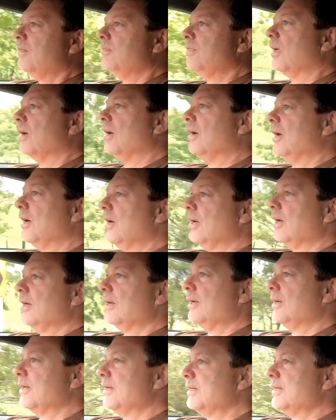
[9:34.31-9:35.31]

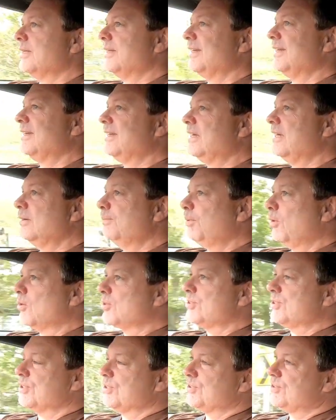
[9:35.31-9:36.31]
The
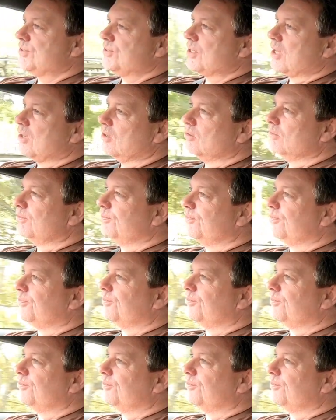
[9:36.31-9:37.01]
gearbox itself